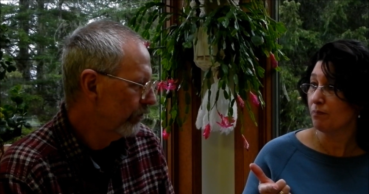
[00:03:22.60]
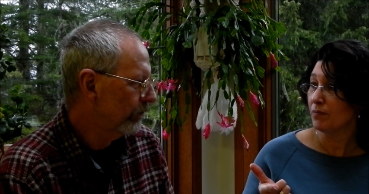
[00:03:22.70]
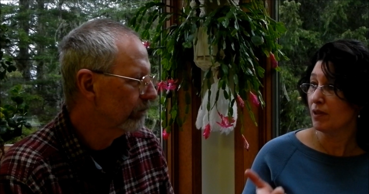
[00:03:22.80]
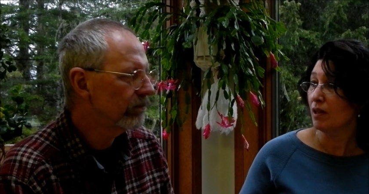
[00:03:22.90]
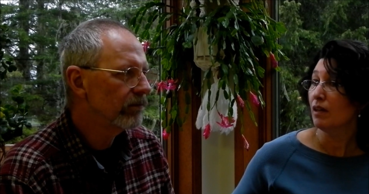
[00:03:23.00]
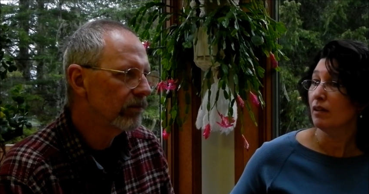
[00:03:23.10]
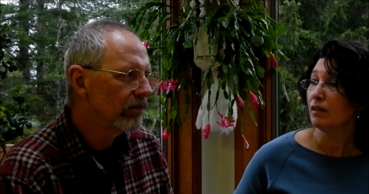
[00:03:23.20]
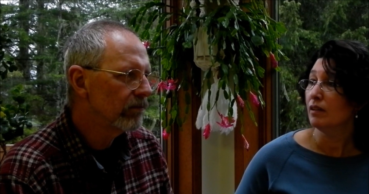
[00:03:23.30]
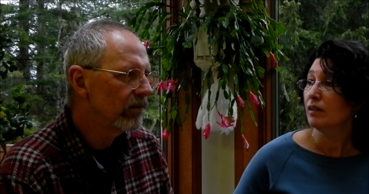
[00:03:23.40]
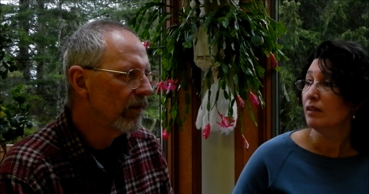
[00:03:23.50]
Speaker 1: to.
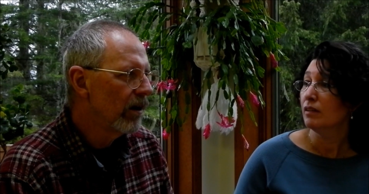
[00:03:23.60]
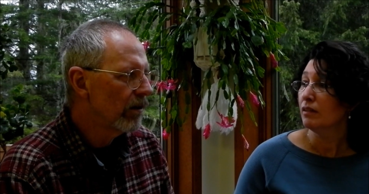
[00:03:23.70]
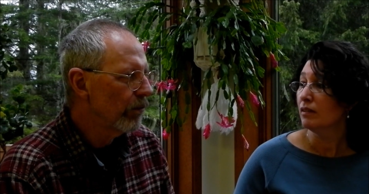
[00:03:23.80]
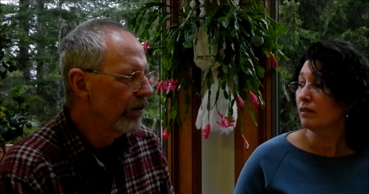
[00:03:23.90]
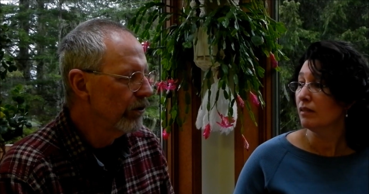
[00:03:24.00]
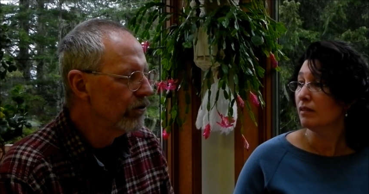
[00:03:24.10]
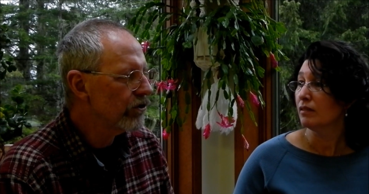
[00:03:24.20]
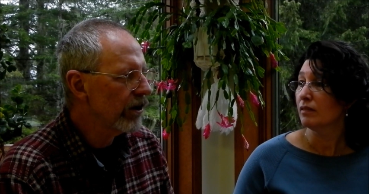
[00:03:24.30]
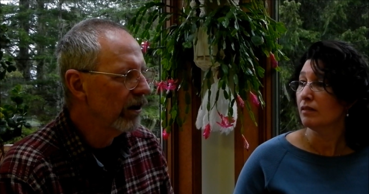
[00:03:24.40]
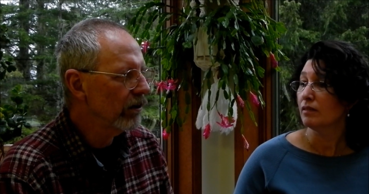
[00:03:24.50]
Reduce
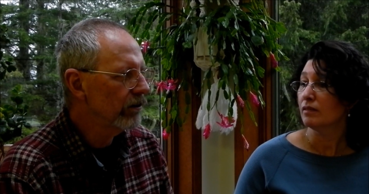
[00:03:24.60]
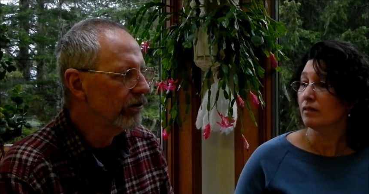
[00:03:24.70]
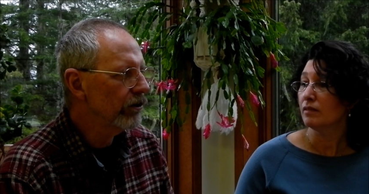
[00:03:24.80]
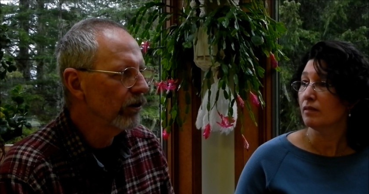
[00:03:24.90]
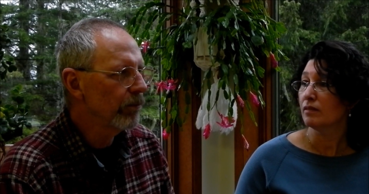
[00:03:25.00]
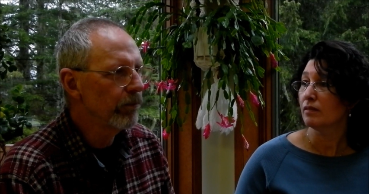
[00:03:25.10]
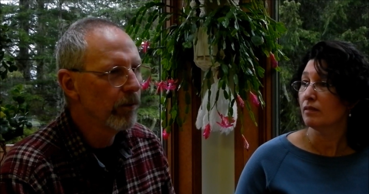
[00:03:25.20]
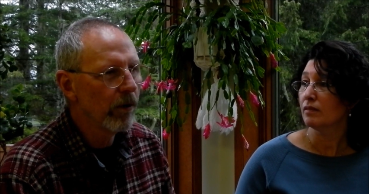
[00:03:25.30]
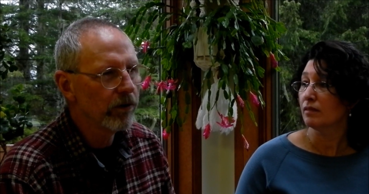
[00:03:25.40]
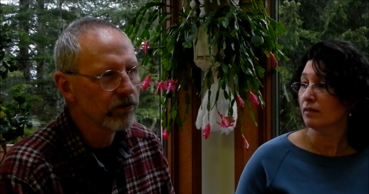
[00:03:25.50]
sail until the, the
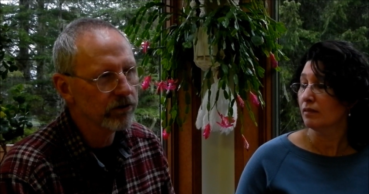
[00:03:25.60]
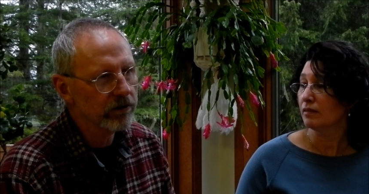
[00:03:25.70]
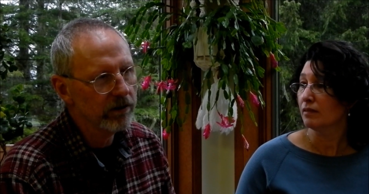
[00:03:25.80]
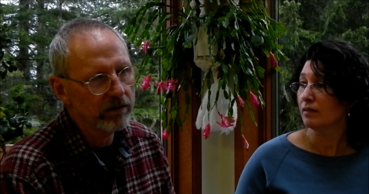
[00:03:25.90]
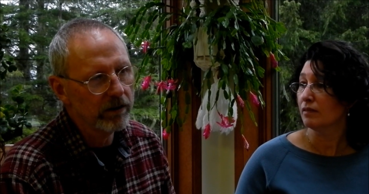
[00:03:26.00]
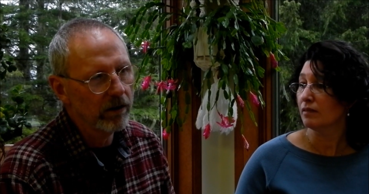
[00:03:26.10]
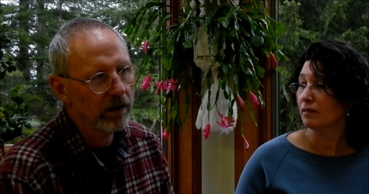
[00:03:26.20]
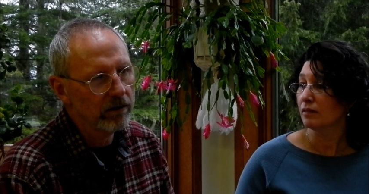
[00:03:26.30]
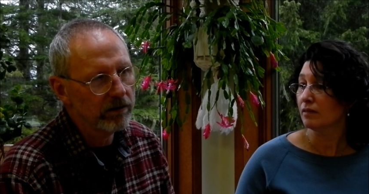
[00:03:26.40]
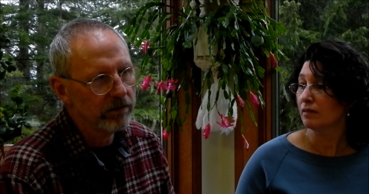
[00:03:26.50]
boat is you
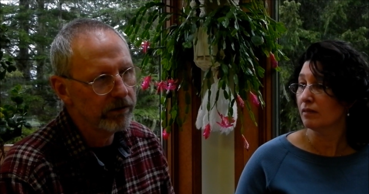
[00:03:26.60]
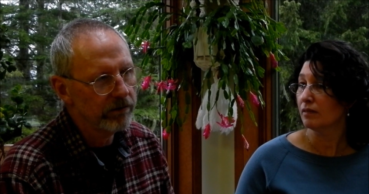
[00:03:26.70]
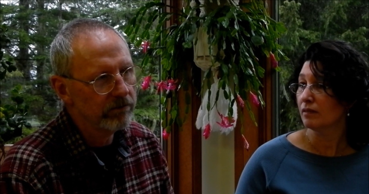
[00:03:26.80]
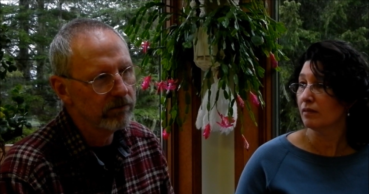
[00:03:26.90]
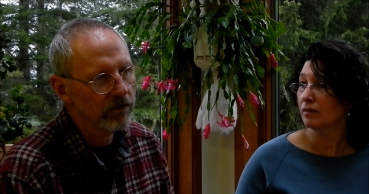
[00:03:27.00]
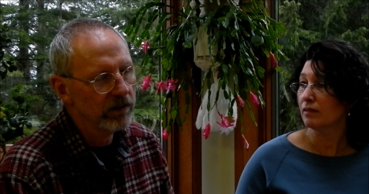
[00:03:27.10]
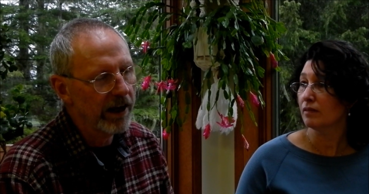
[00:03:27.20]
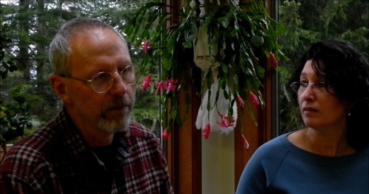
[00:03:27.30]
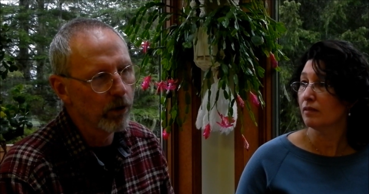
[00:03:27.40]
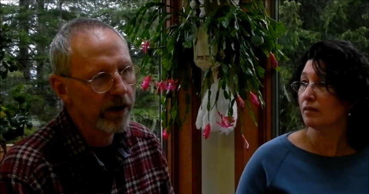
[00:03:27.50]
know
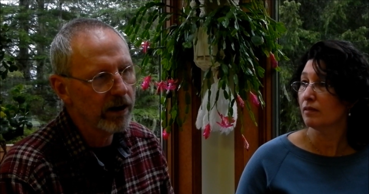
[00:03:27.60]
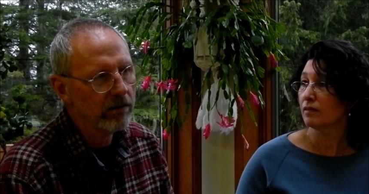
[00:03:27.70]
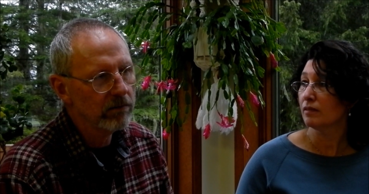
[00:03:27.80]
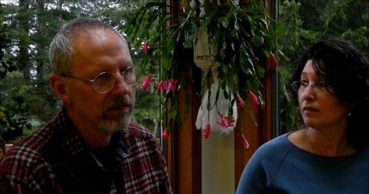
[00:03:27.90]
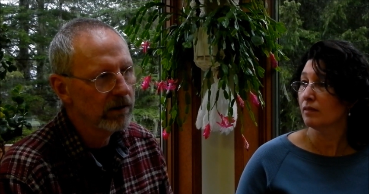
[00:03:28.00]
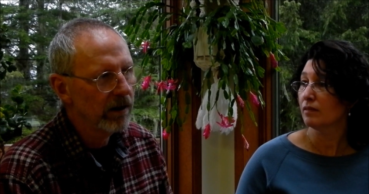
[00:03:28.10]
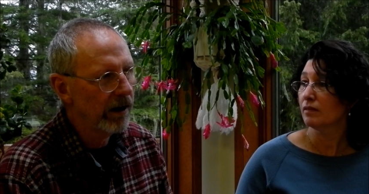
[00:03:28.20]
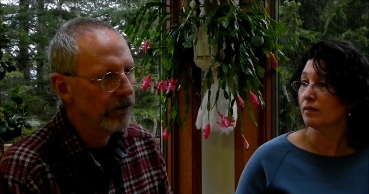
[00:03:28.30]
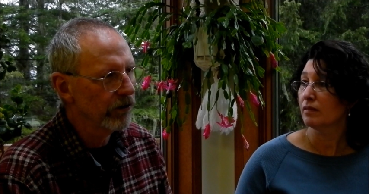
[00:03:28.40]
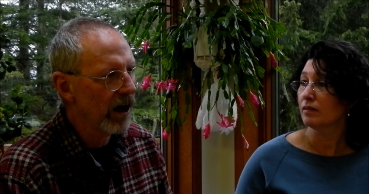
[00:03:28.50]
laboring
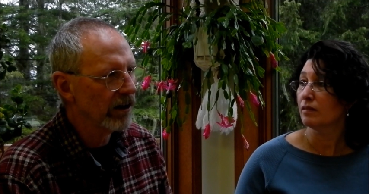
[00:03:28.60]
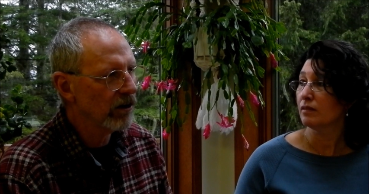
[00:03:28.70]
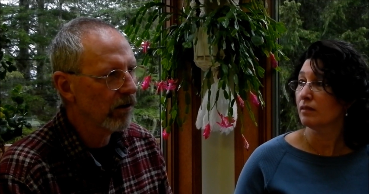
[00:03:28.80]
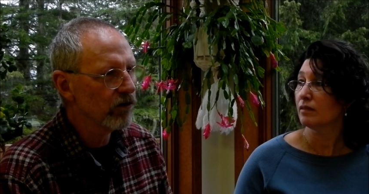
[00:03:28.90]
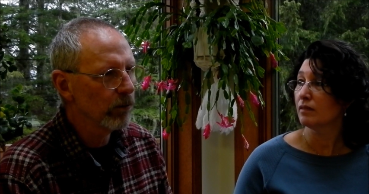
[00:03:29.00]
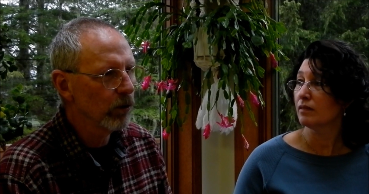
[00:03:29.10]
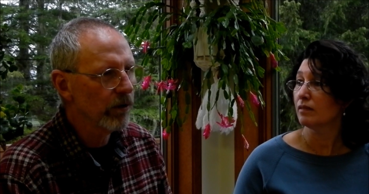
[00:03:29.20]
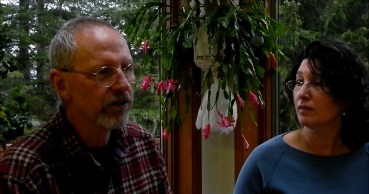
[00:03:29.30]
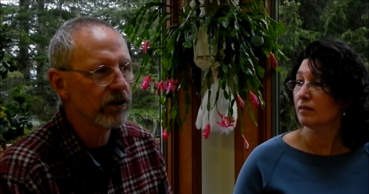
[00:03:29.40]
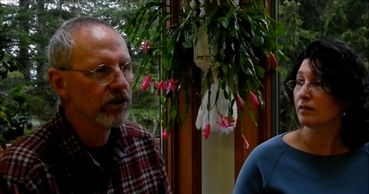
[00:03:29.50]
and you're not comfortable
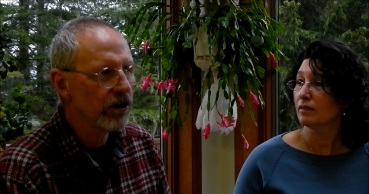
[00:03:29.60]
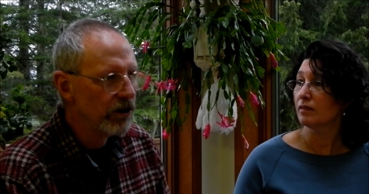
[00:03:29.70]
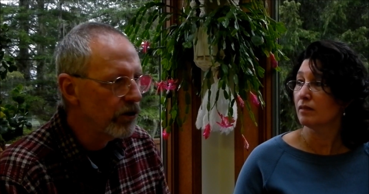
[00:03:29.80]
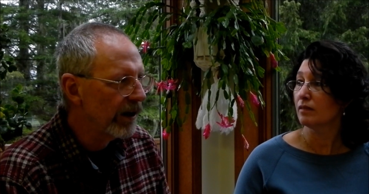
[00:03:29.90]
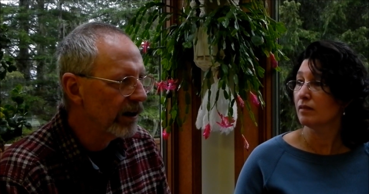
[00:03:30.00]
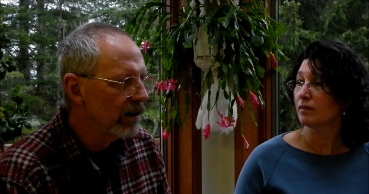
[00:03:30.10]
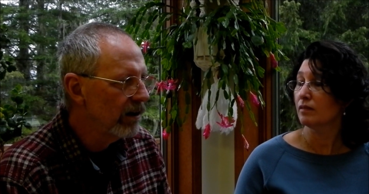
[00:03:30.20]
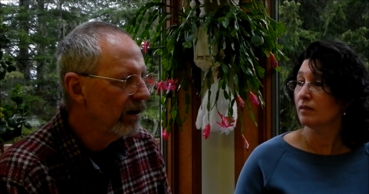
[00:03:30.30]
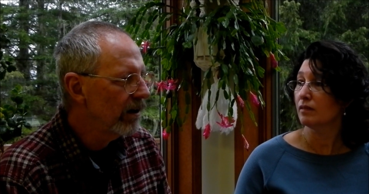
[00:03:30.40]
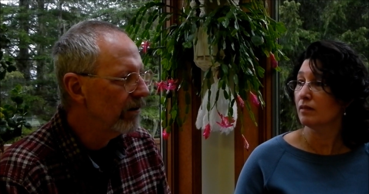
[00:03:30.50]
with continuing,
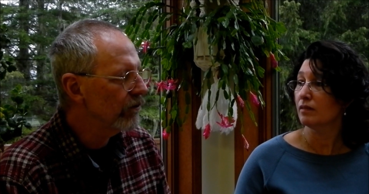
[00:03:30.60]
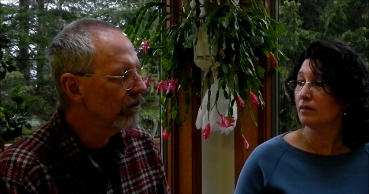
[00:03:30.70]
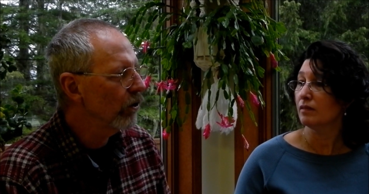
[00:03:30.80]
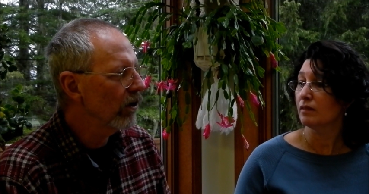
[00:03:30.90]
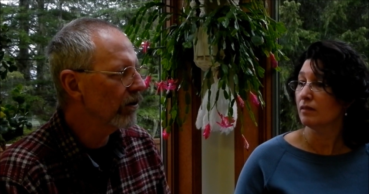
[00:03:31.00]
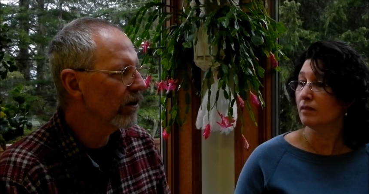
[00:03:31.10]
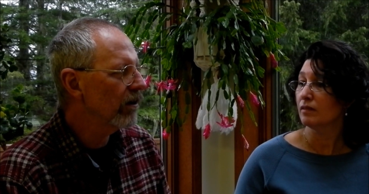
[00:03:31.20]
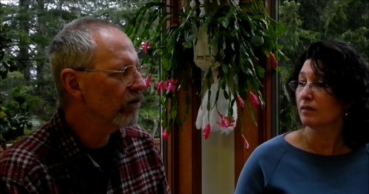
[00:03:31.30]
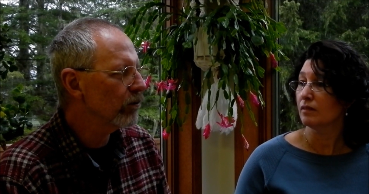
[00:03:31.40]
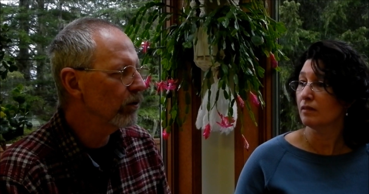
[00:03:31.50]
if you're no longer
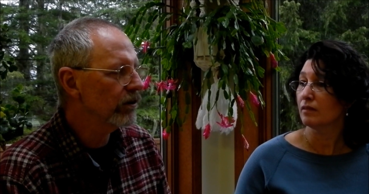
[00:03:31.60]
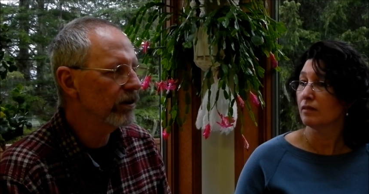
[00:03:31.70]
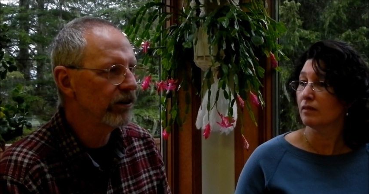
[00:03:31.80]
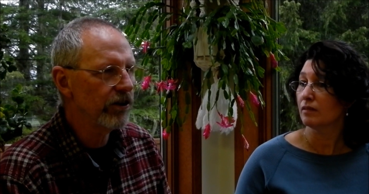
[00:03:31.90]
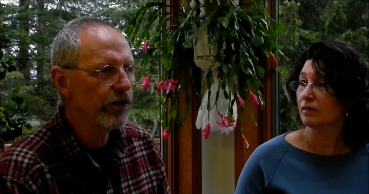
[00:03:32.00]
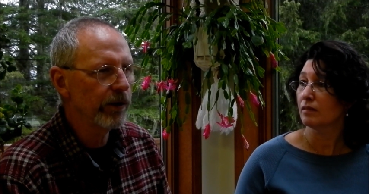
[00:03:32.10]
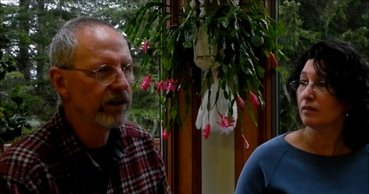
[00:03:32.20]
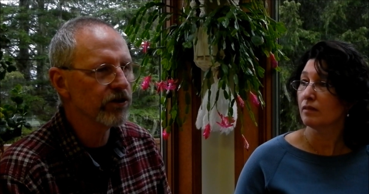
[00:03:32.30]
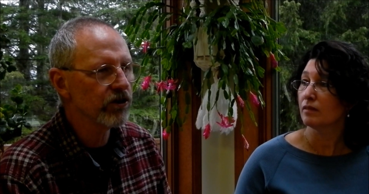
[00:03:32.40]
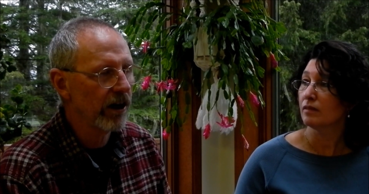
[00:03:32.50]
comfortable continuing
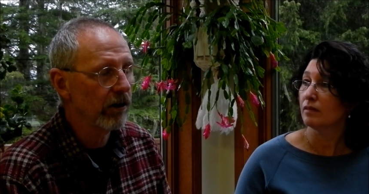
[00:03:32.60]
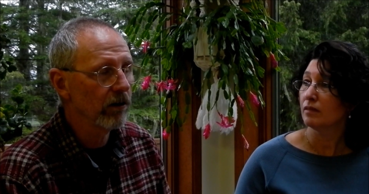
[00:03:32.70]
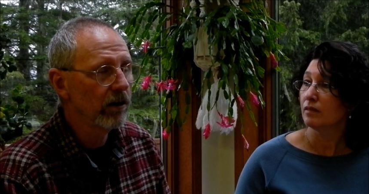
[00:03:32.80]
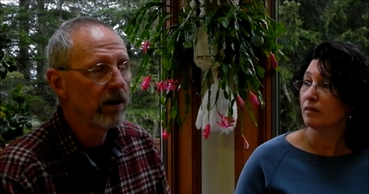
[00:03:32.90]
to sail,